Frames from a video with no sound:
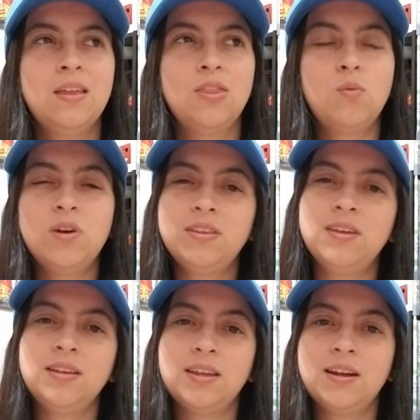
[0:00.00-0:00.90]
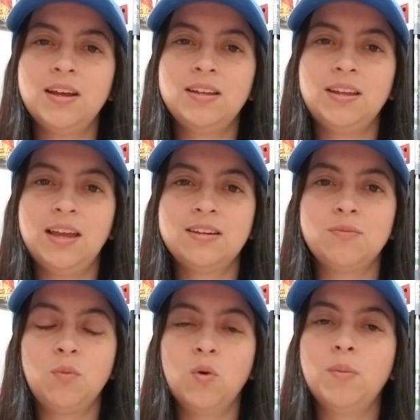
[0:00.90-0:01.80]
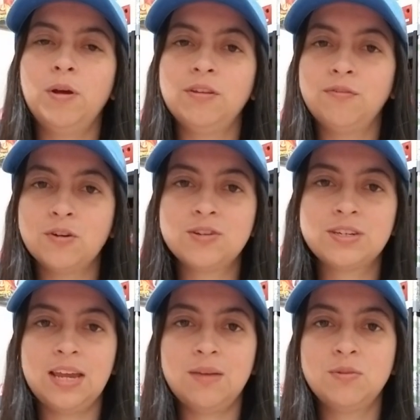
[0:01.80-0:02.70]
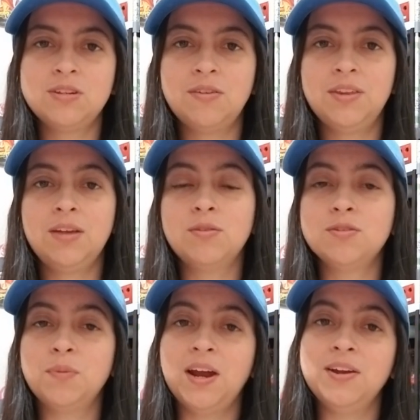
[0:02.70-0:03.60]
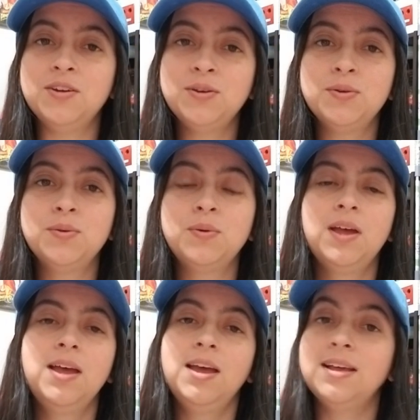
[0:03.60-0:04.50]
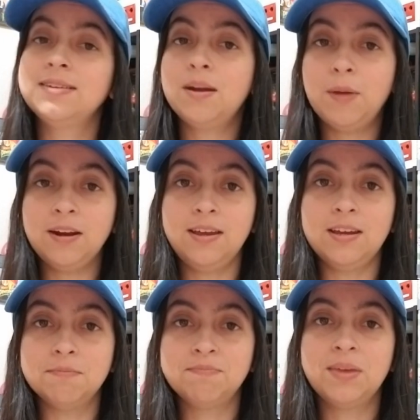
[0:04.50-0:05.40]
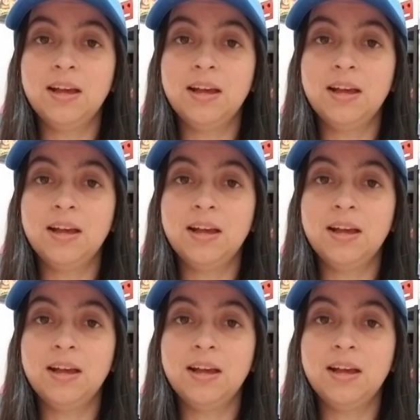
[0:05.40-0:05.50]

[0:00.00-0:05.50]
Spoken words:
The one thing that I liked more about the first game was everything was brand new. It's not a bad game.